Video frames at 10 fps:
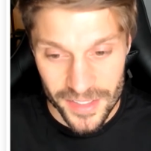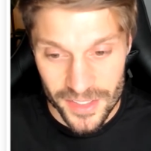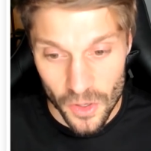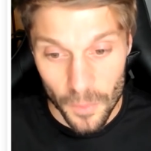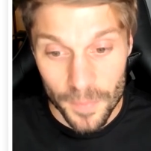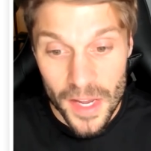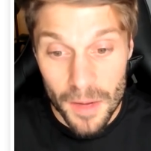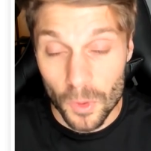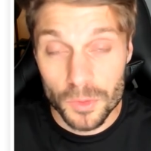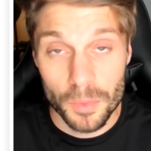So
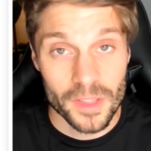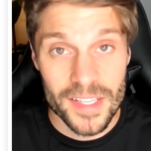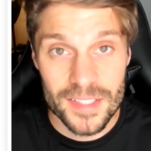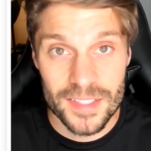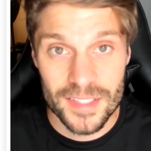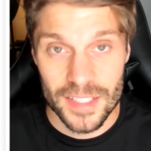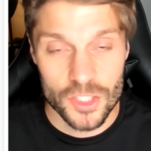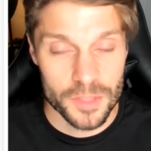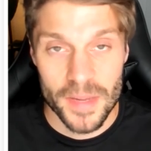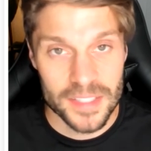multiple lists, it
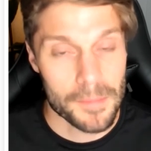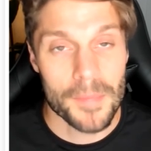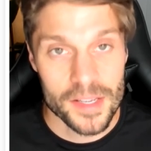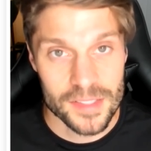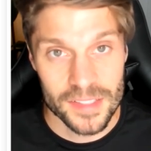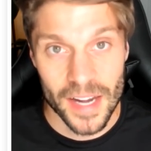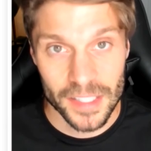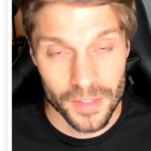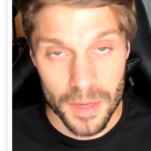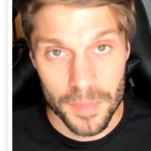just makes a mess in
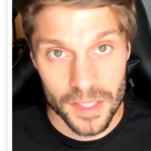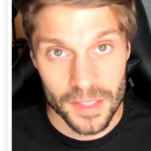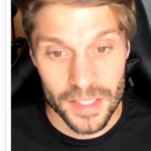ActiveCampaign.